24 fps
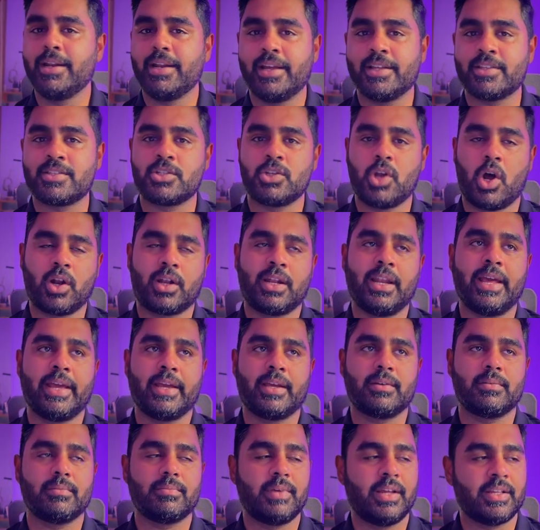It's not
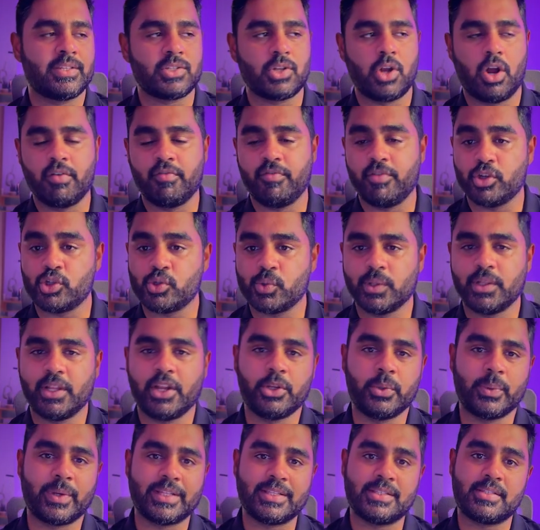visual that
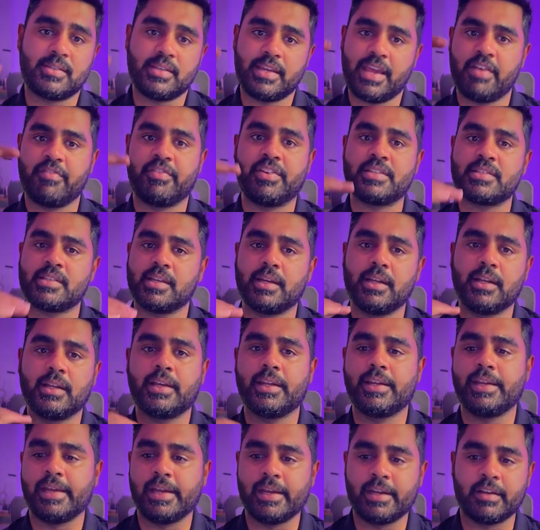you can see every single
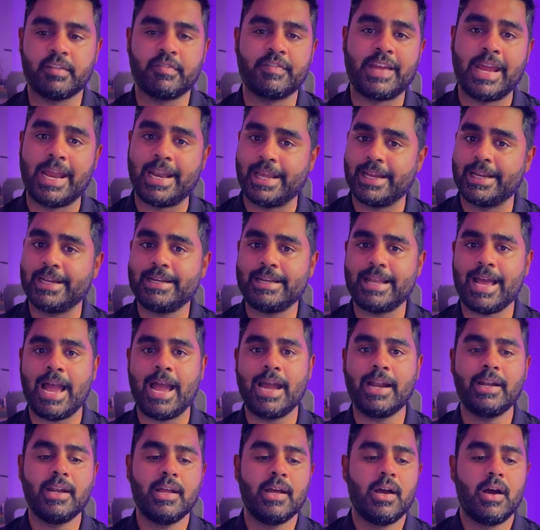creative getting
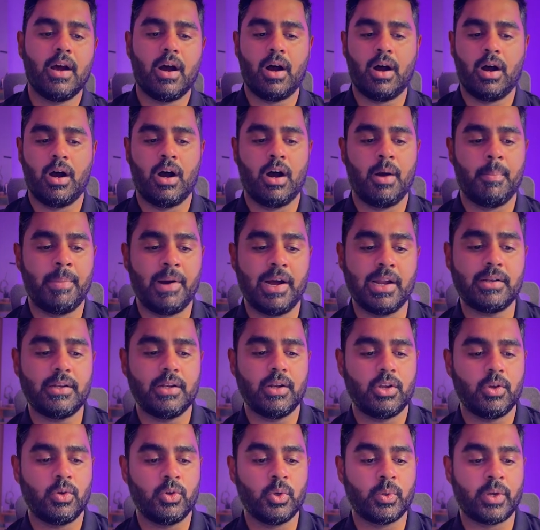tagged, but
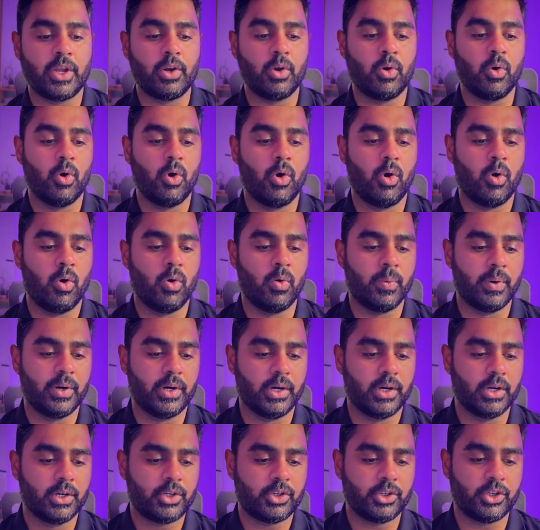you can go
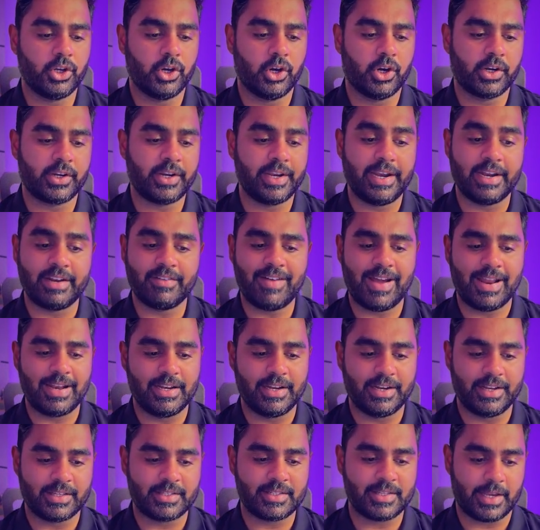over to your creative
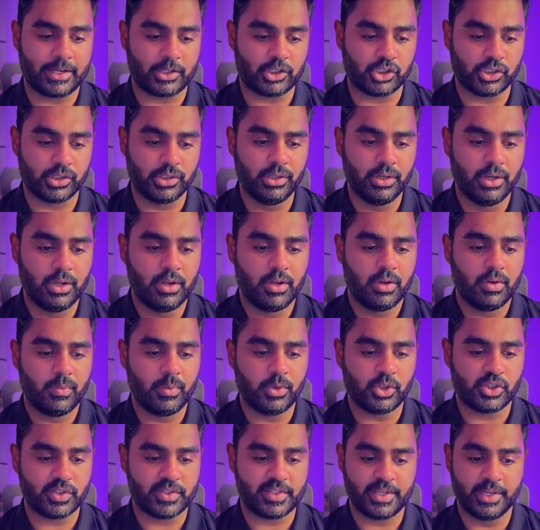analytics section,
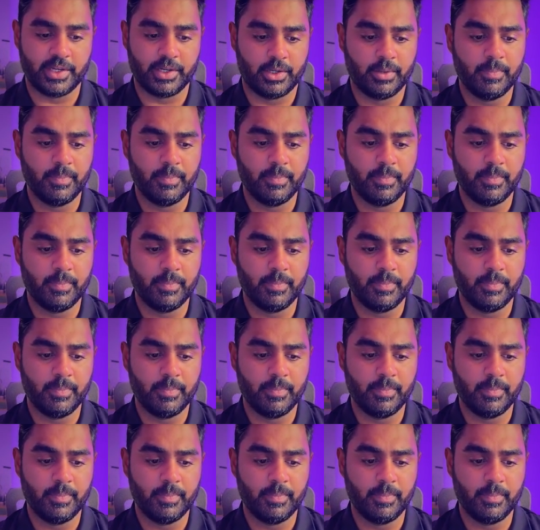which is here,